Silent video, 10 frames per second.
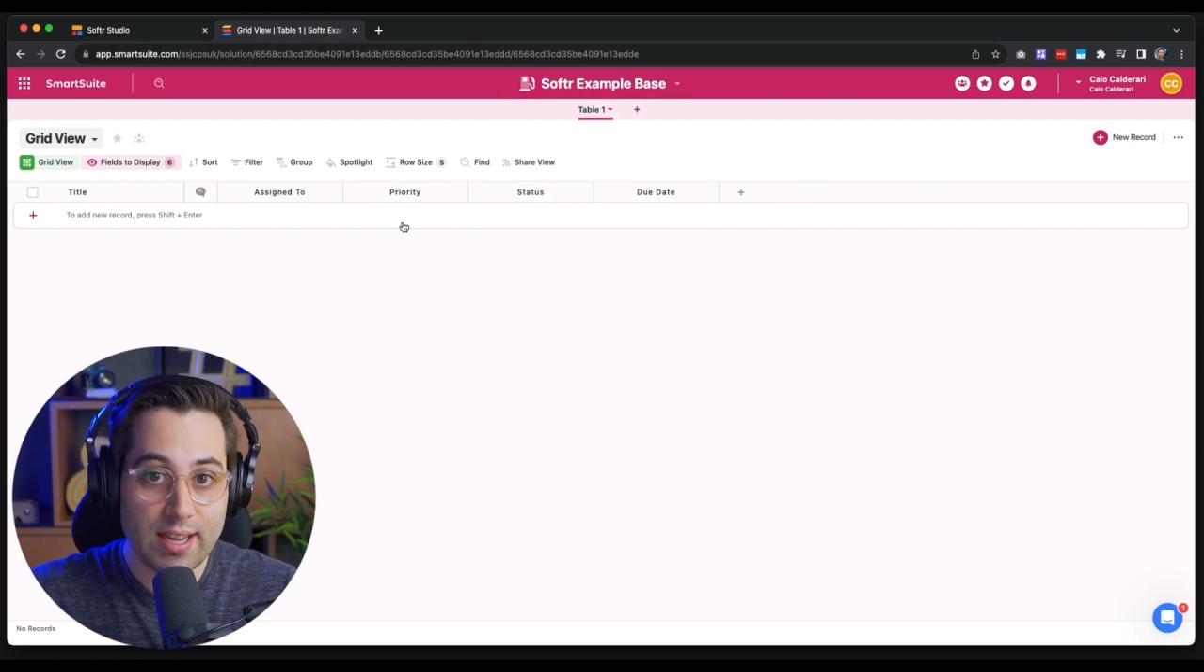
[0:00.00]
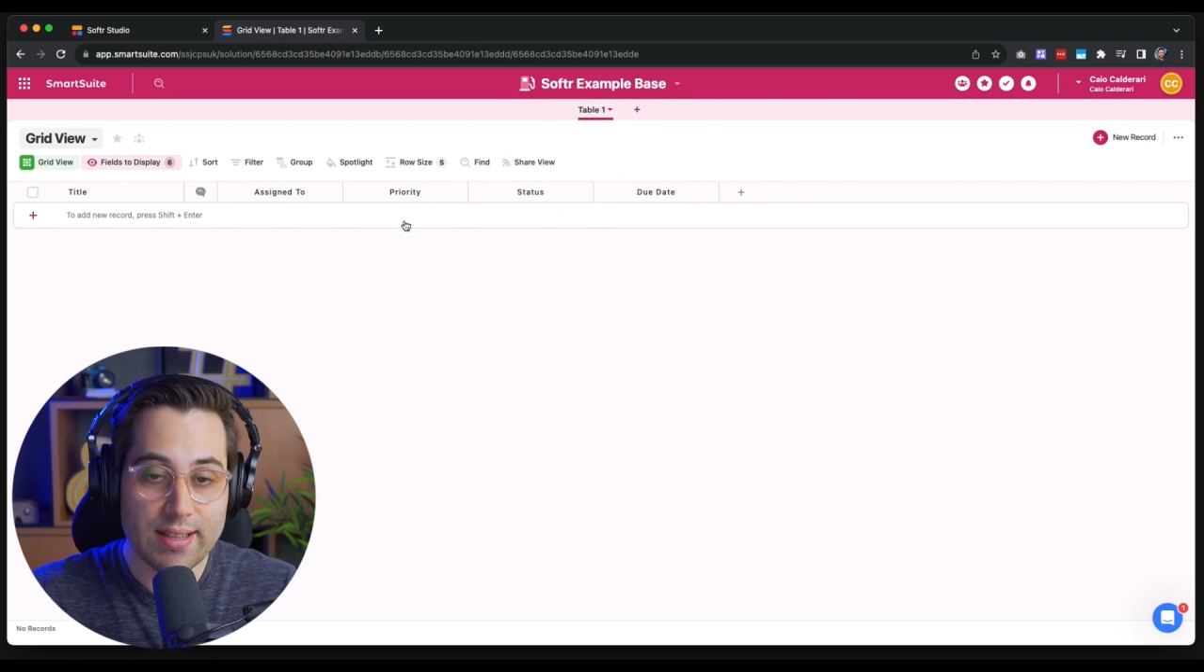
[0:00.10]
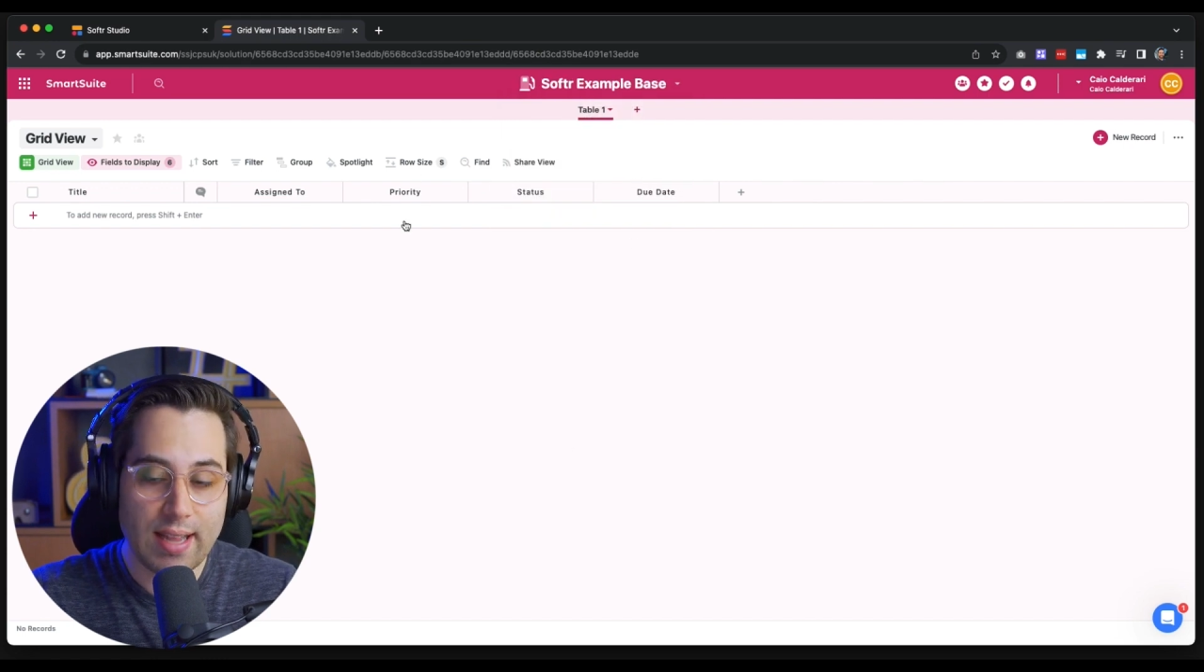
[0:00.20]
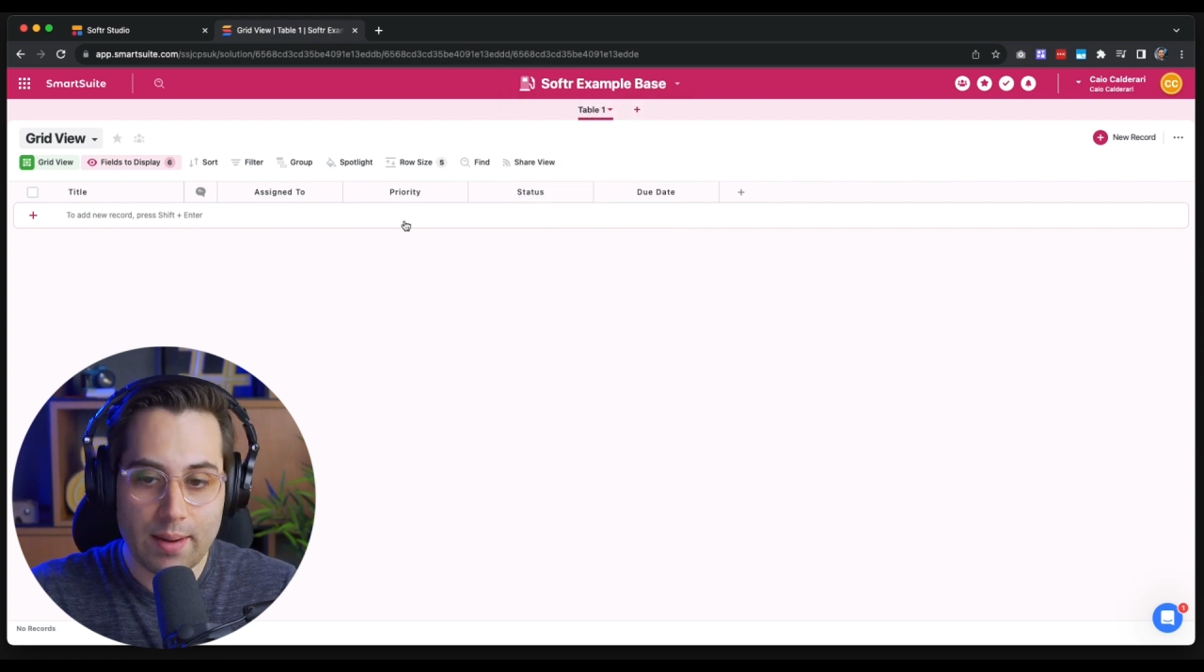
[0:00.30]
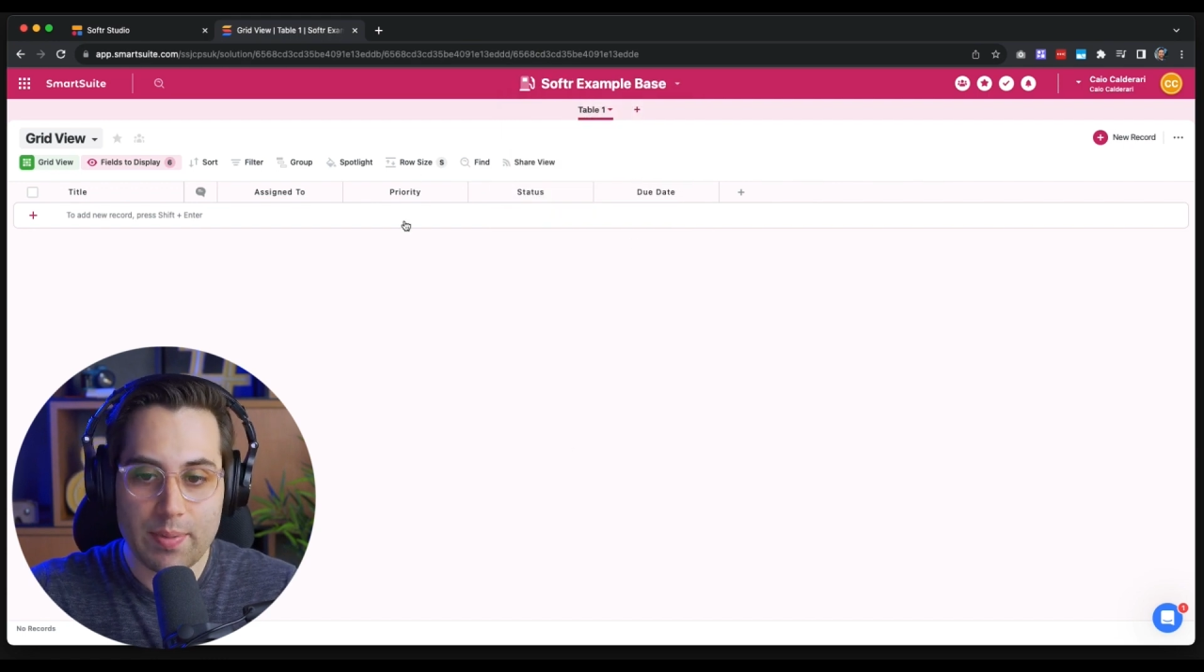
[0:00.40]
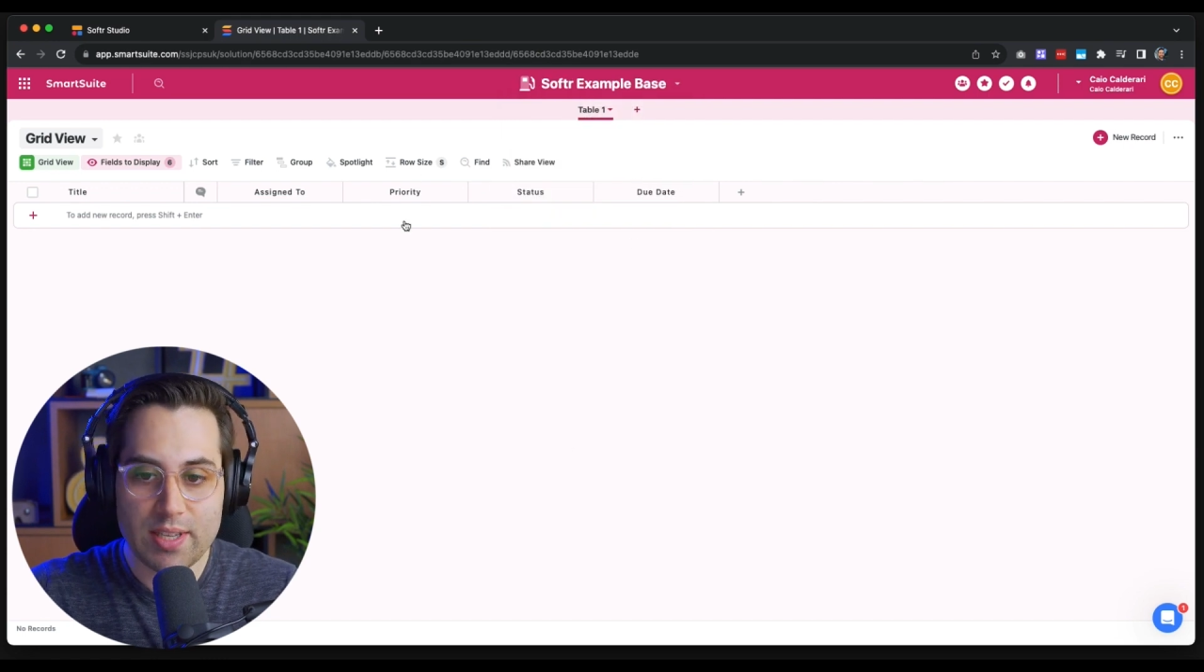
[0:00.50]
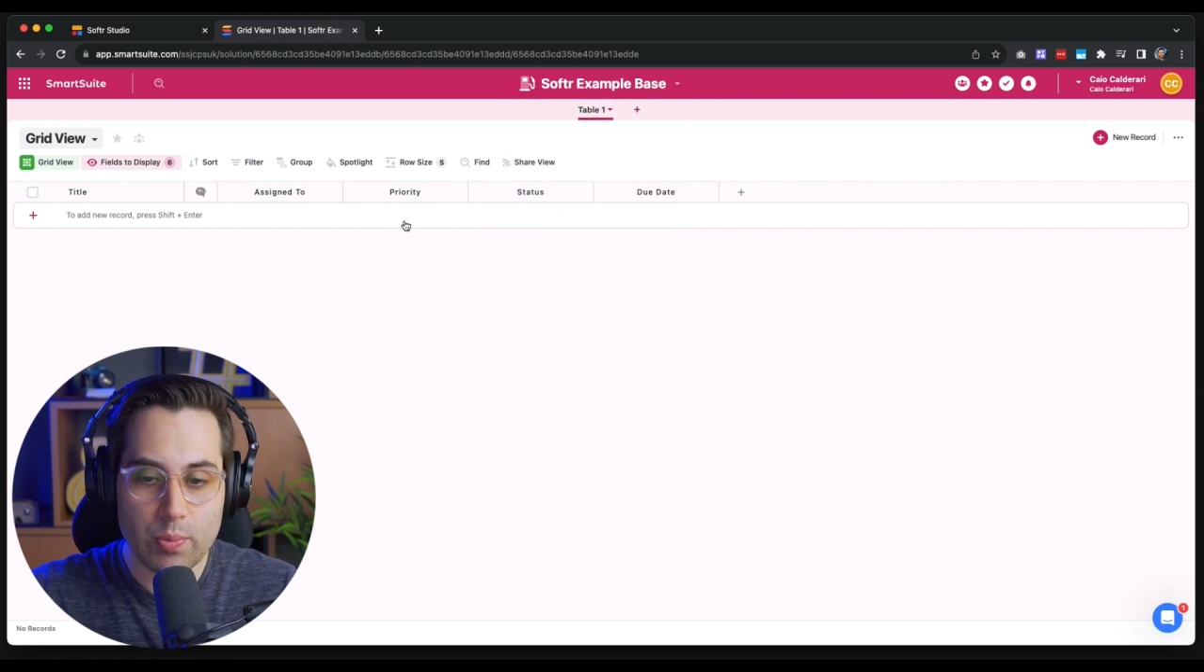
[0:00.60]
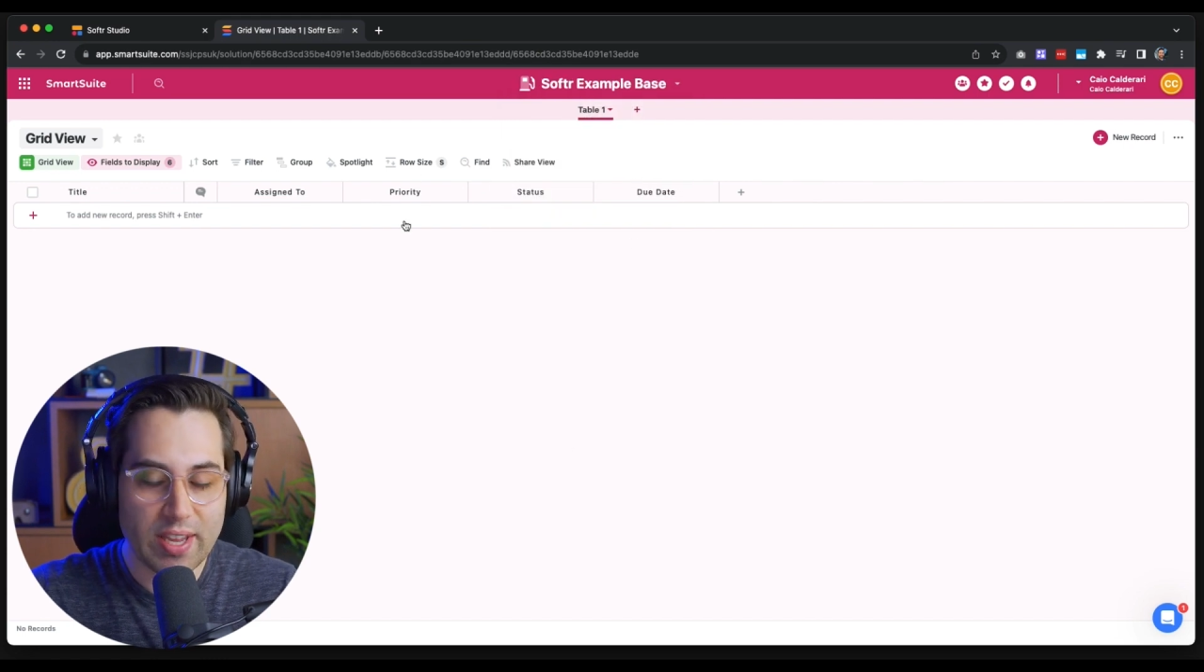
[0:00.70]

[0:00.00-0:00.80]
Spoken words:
a database,